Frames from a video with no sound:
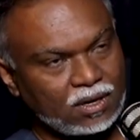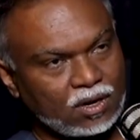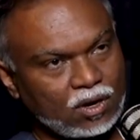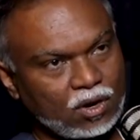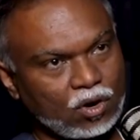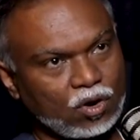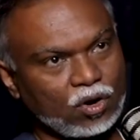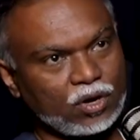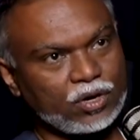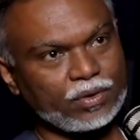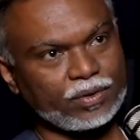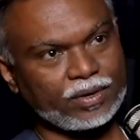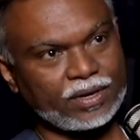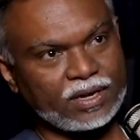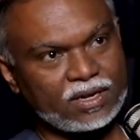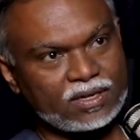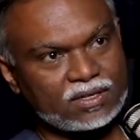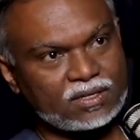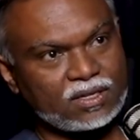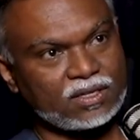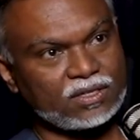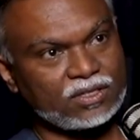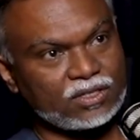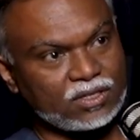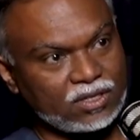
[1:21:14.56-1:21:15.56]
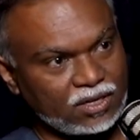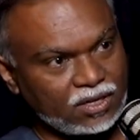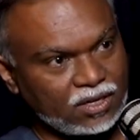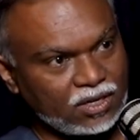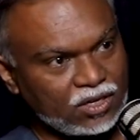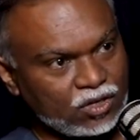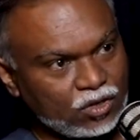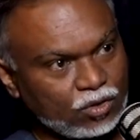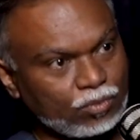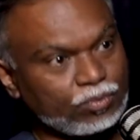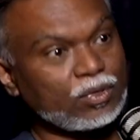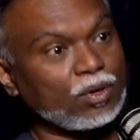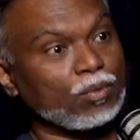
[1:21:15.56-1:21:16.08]
or you can the journey
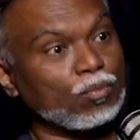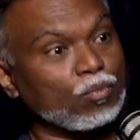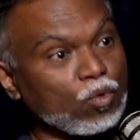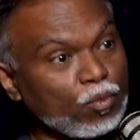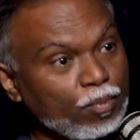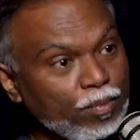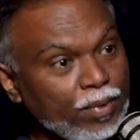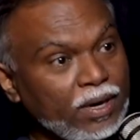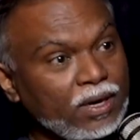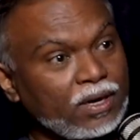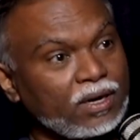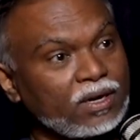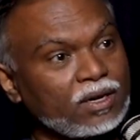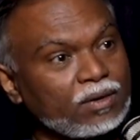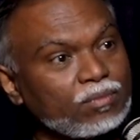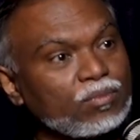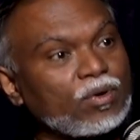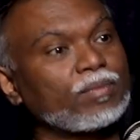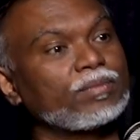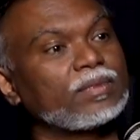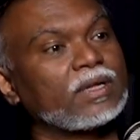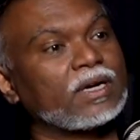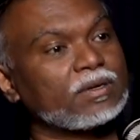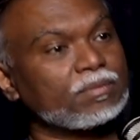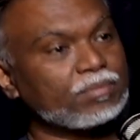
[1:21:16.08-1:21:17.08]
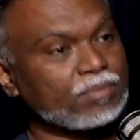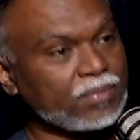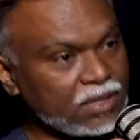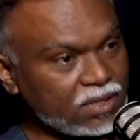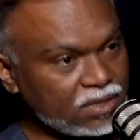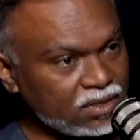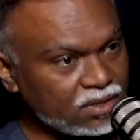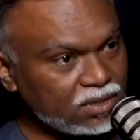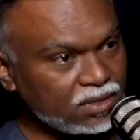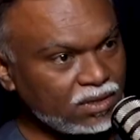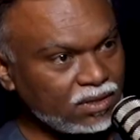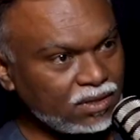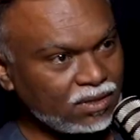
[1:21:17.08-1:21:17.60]
of the momentum of that
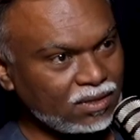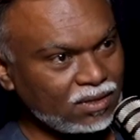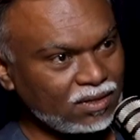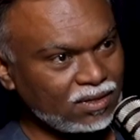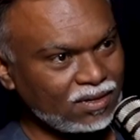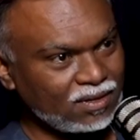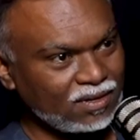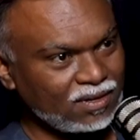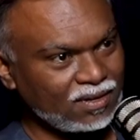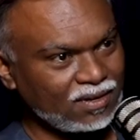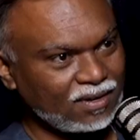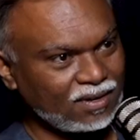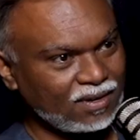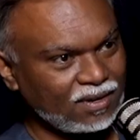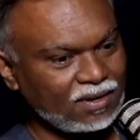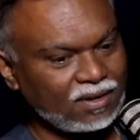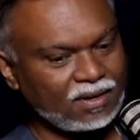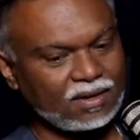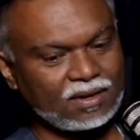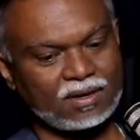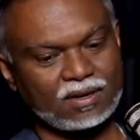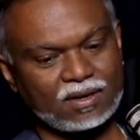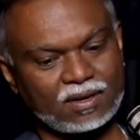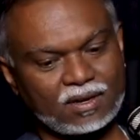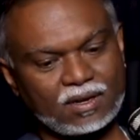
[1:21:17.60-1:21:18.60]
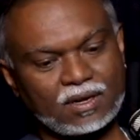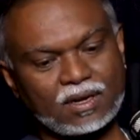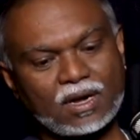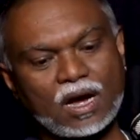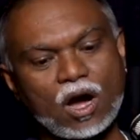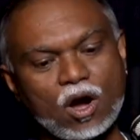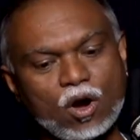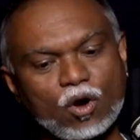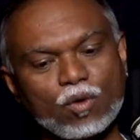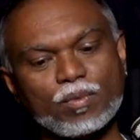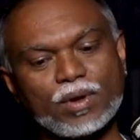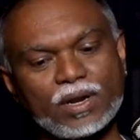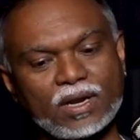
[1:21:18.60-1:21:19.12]
person,
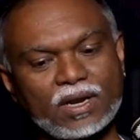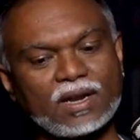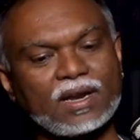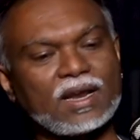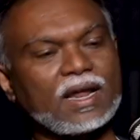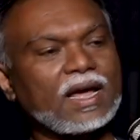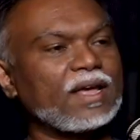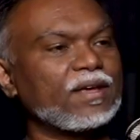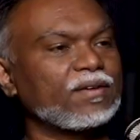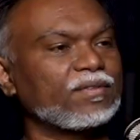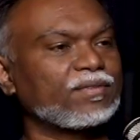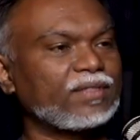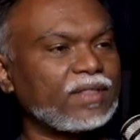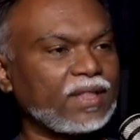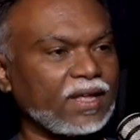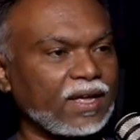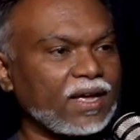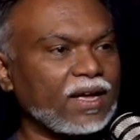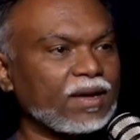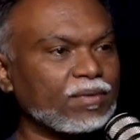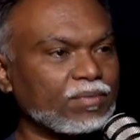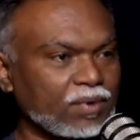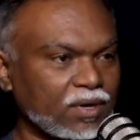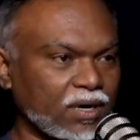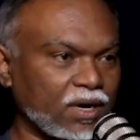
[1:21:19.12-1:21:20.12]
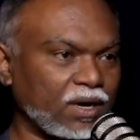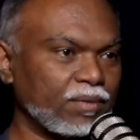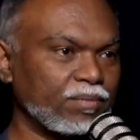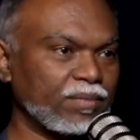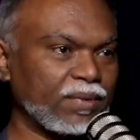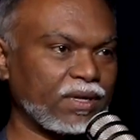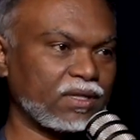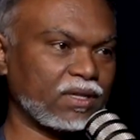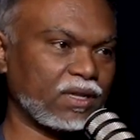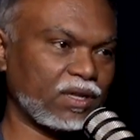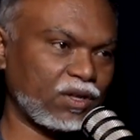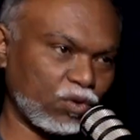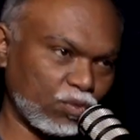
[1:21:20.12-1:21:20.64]
how many life they have come
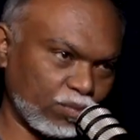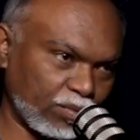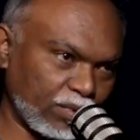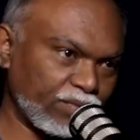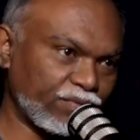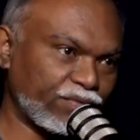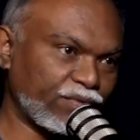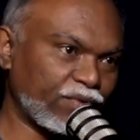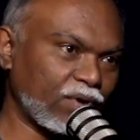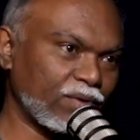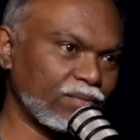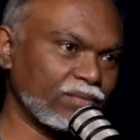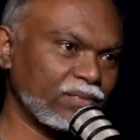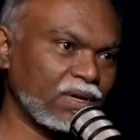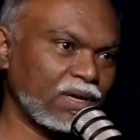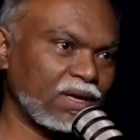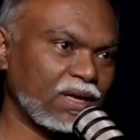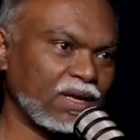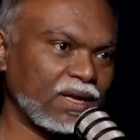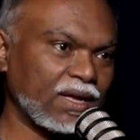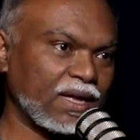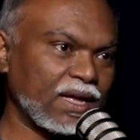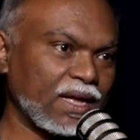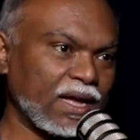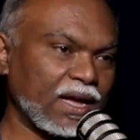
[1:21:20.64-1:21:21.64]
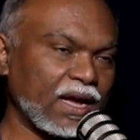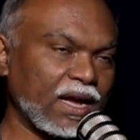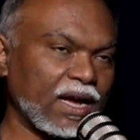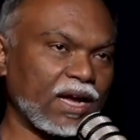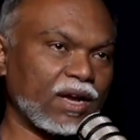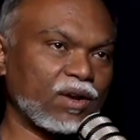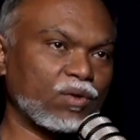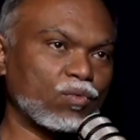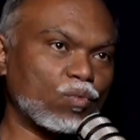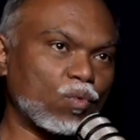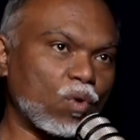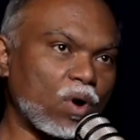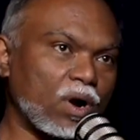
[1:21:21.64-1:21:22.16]
in the human form,
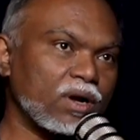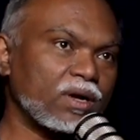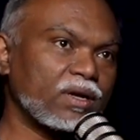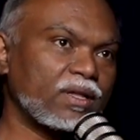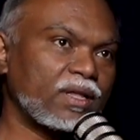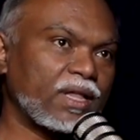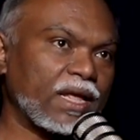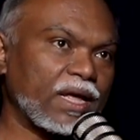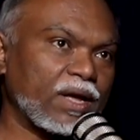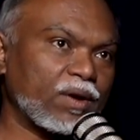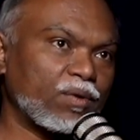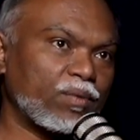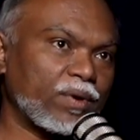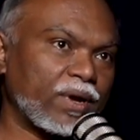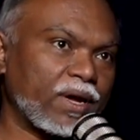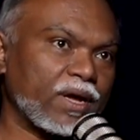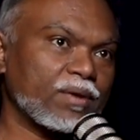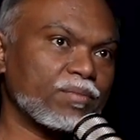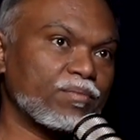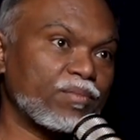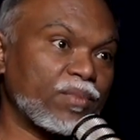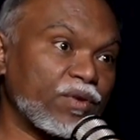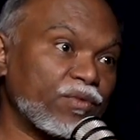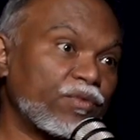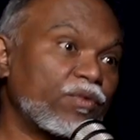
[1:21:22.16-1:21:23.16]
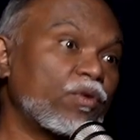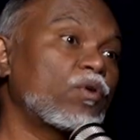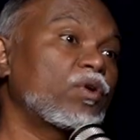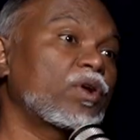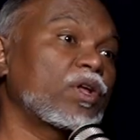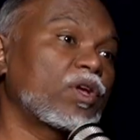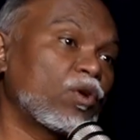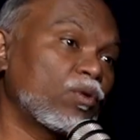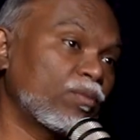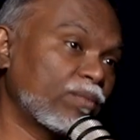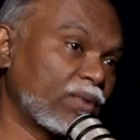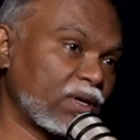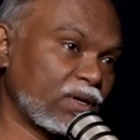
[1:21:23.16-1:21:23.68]
and what they were before
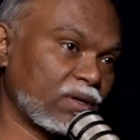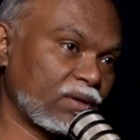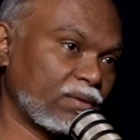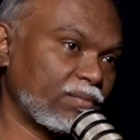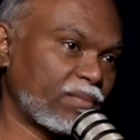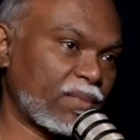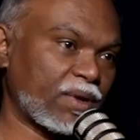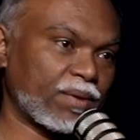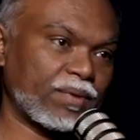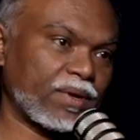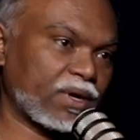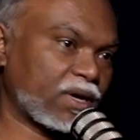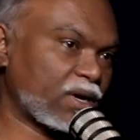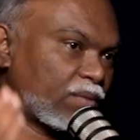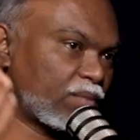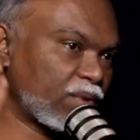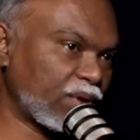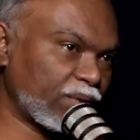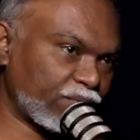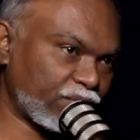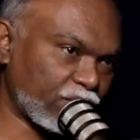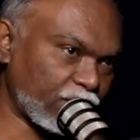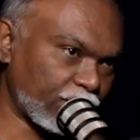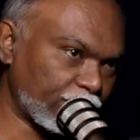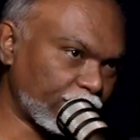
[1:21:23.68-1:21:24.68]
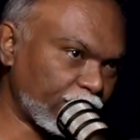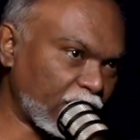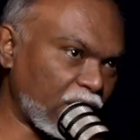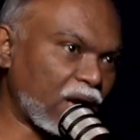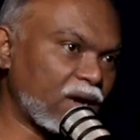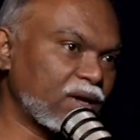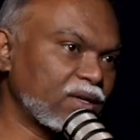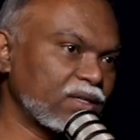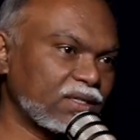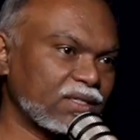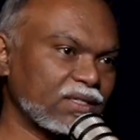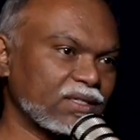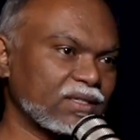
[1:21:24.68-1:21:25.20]
human, maybe coming from
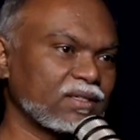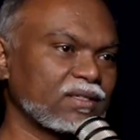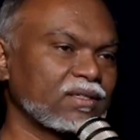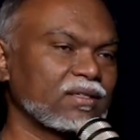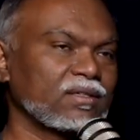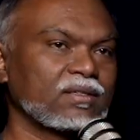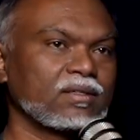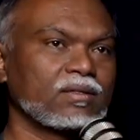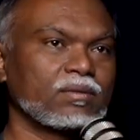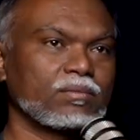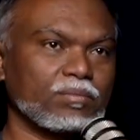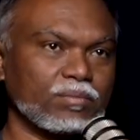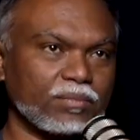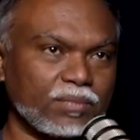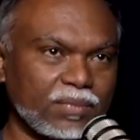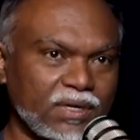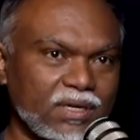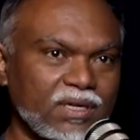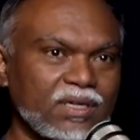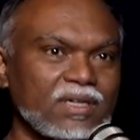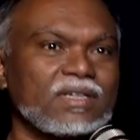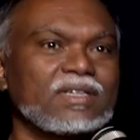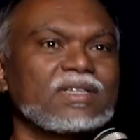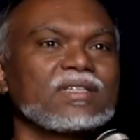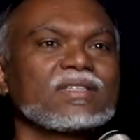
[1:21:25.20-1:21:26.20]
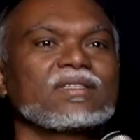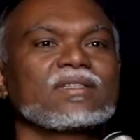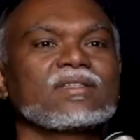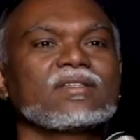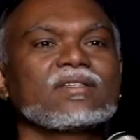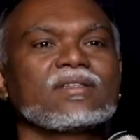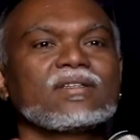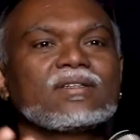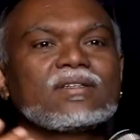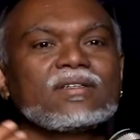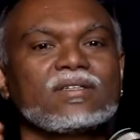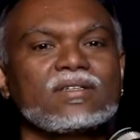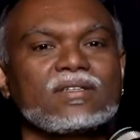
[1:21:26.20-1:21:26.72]
plant, bird,
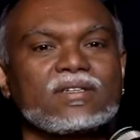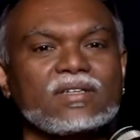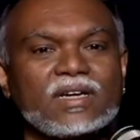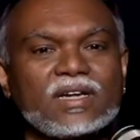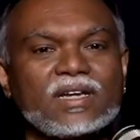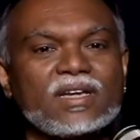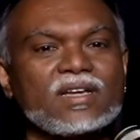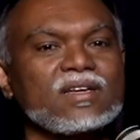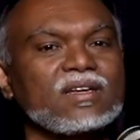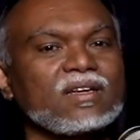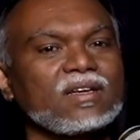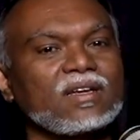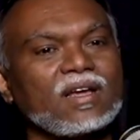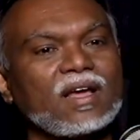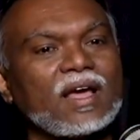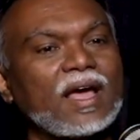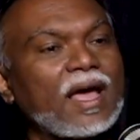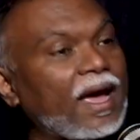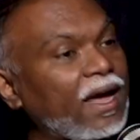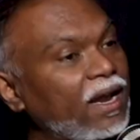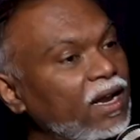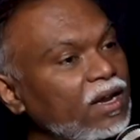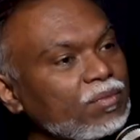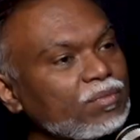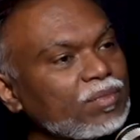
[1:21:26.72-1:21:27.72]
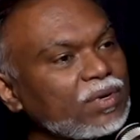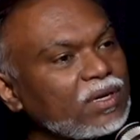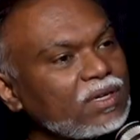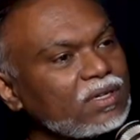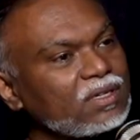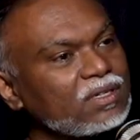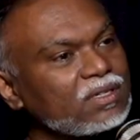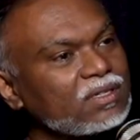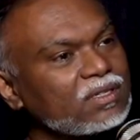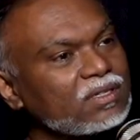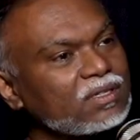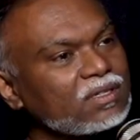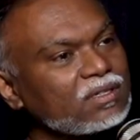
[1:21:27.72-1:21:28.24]
tree,
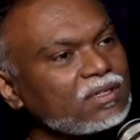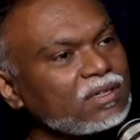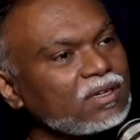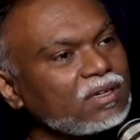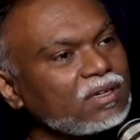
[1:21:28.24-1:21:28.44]
animals,